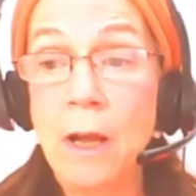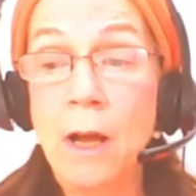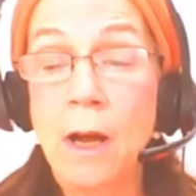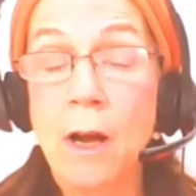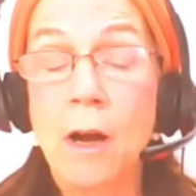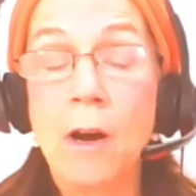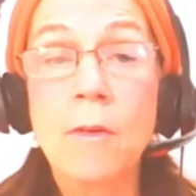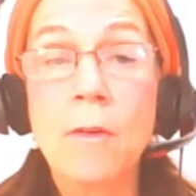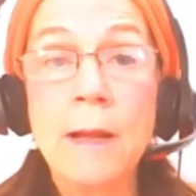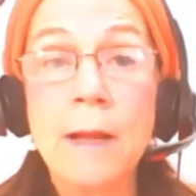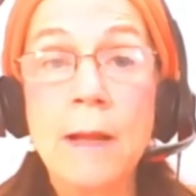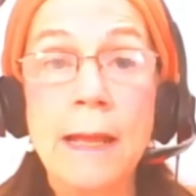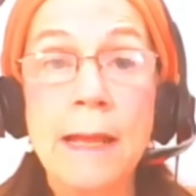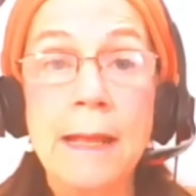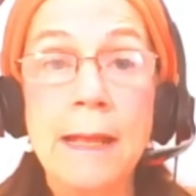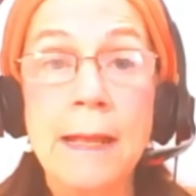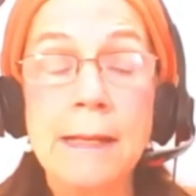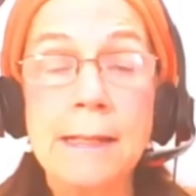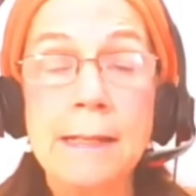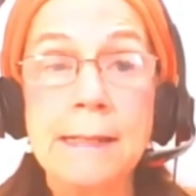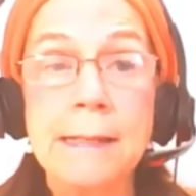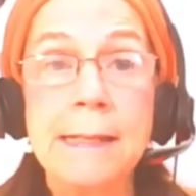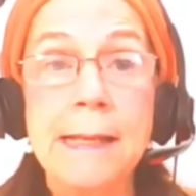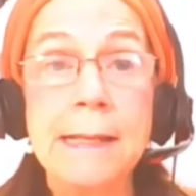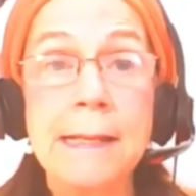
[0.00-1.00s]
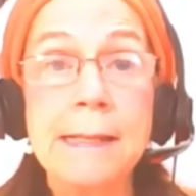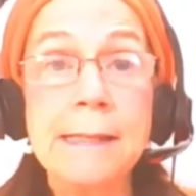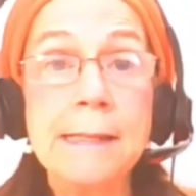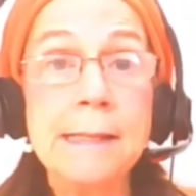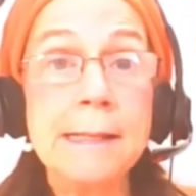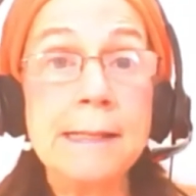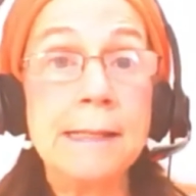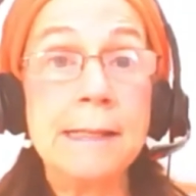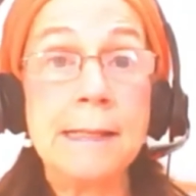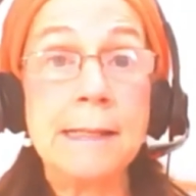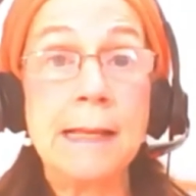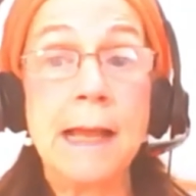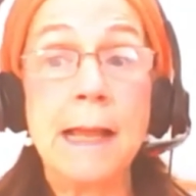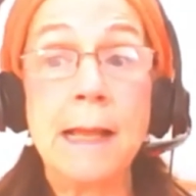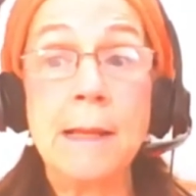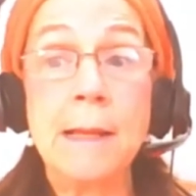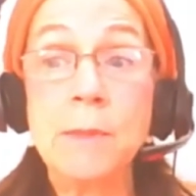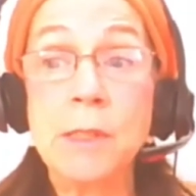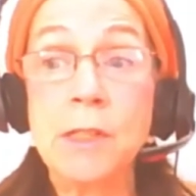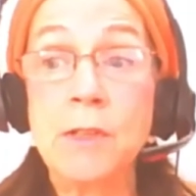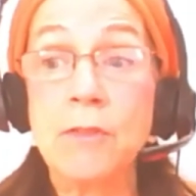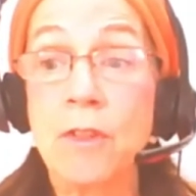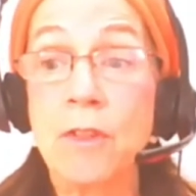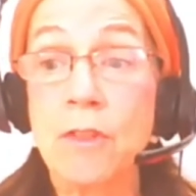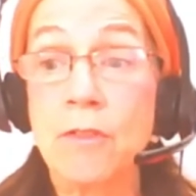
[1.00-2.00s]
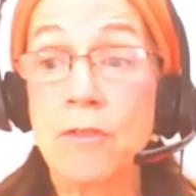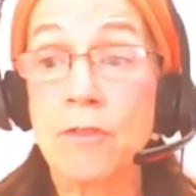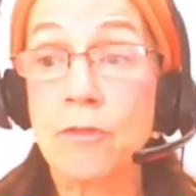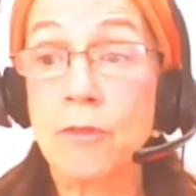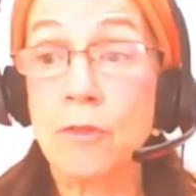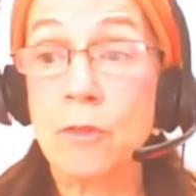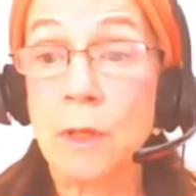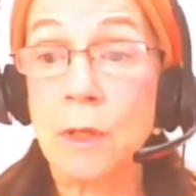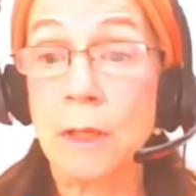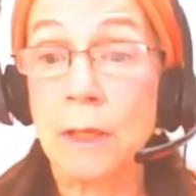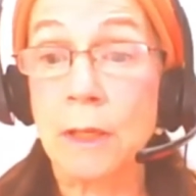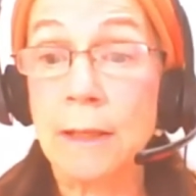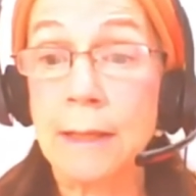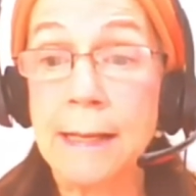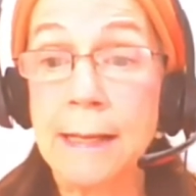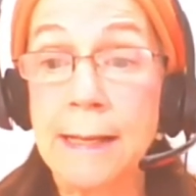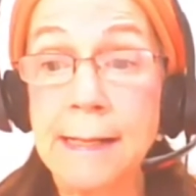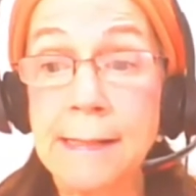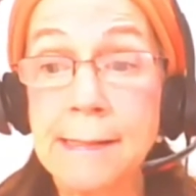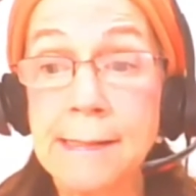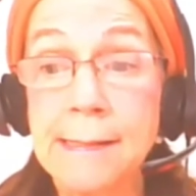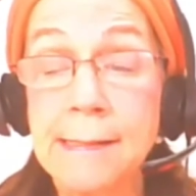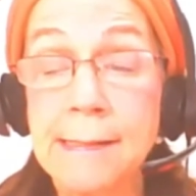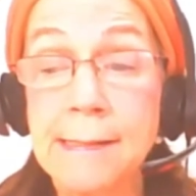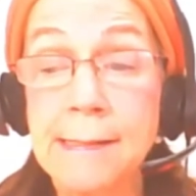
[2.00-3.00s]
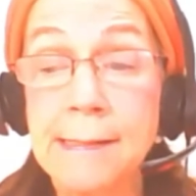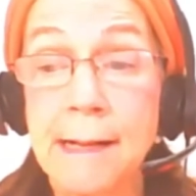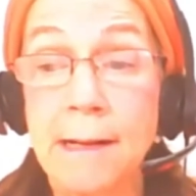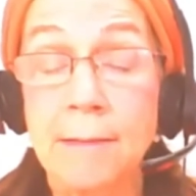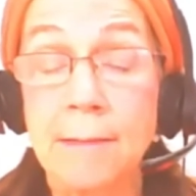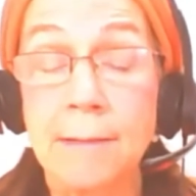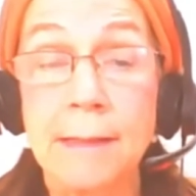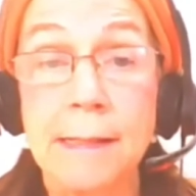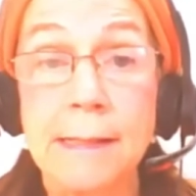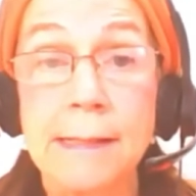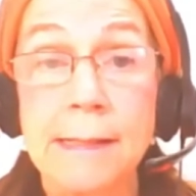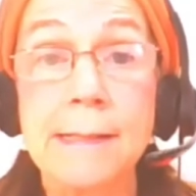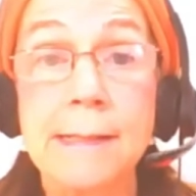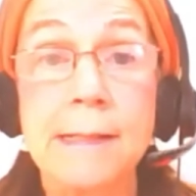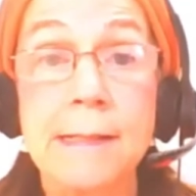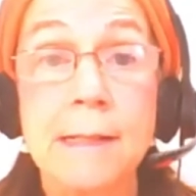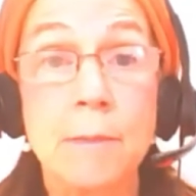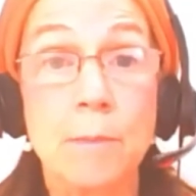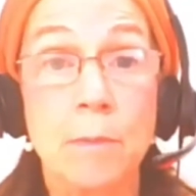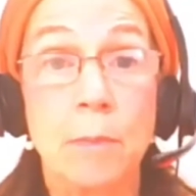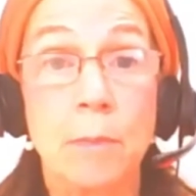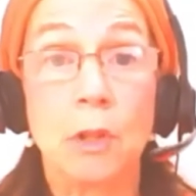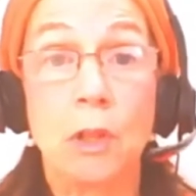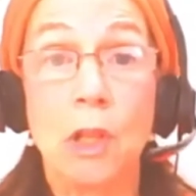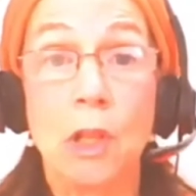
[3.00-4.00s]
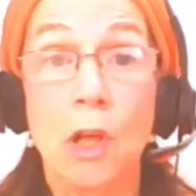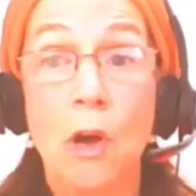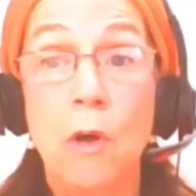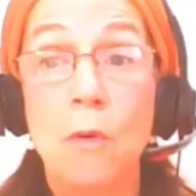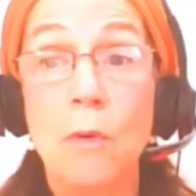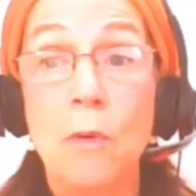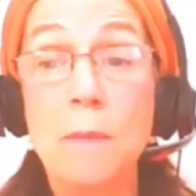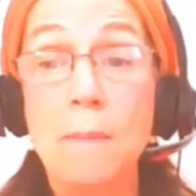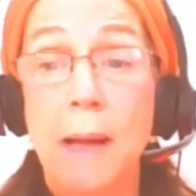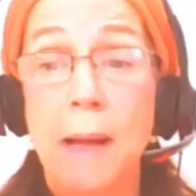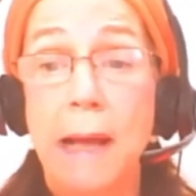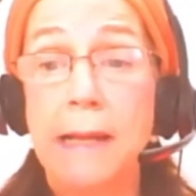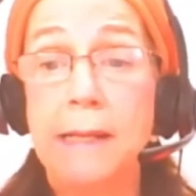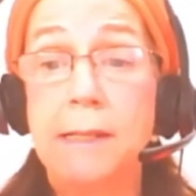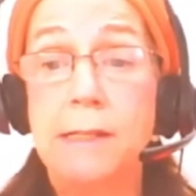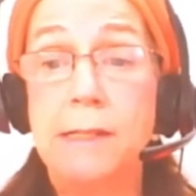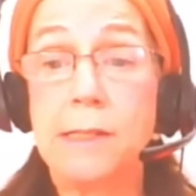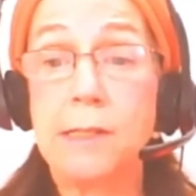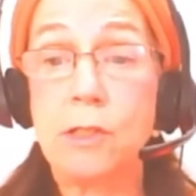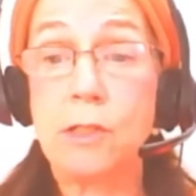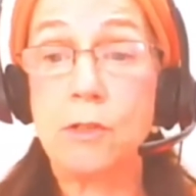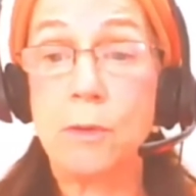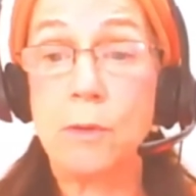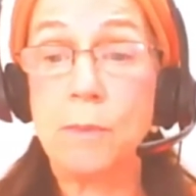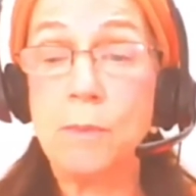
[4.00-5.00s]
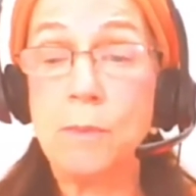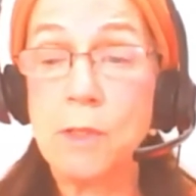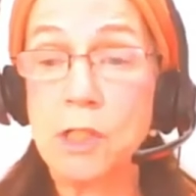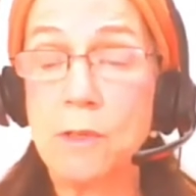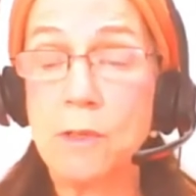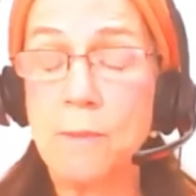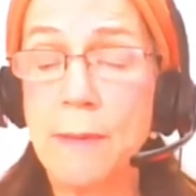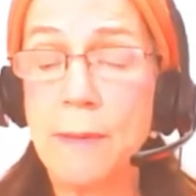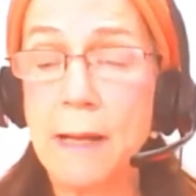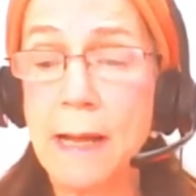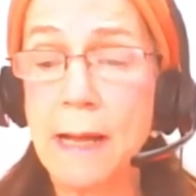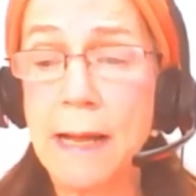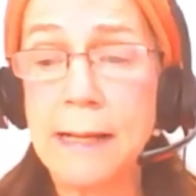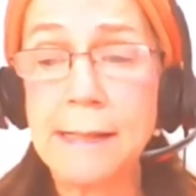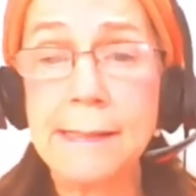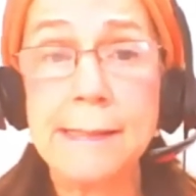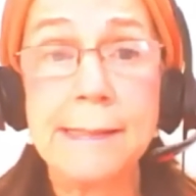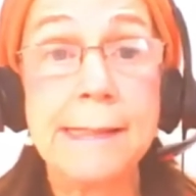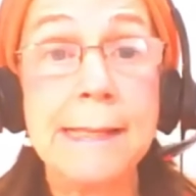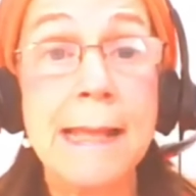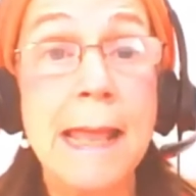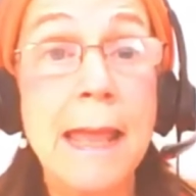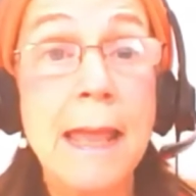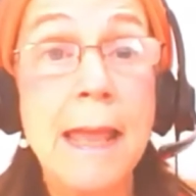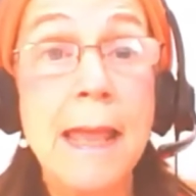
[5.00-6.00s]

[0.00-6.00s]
Okay, dates and times for the 4 classes are listed below in my description box,